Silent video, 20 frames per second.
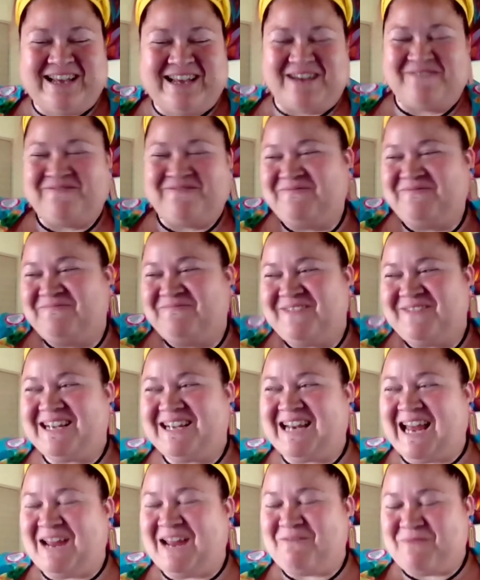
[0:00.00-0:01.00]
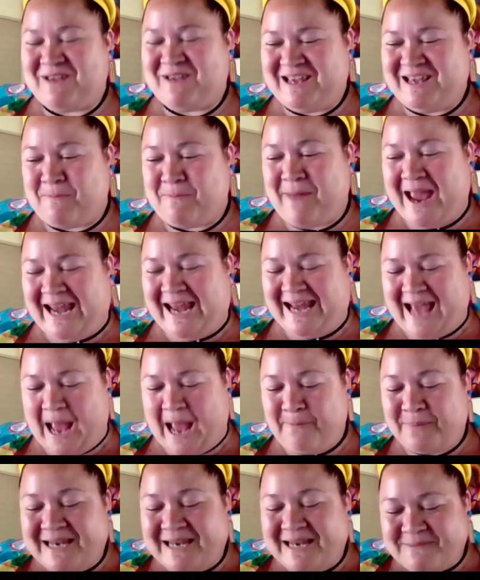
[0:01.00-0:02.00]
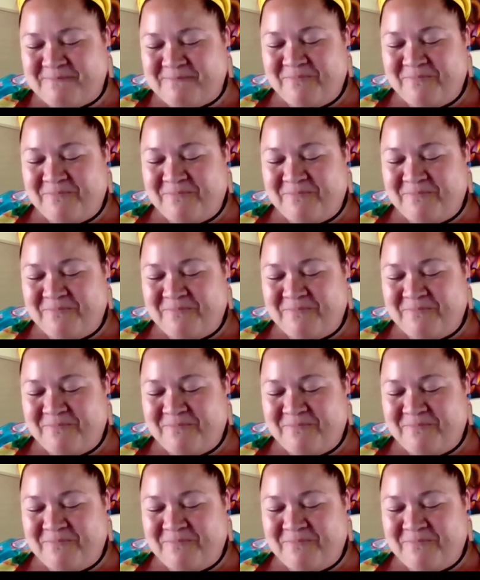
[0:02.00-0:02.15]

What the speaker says: I'm glad we made it happen.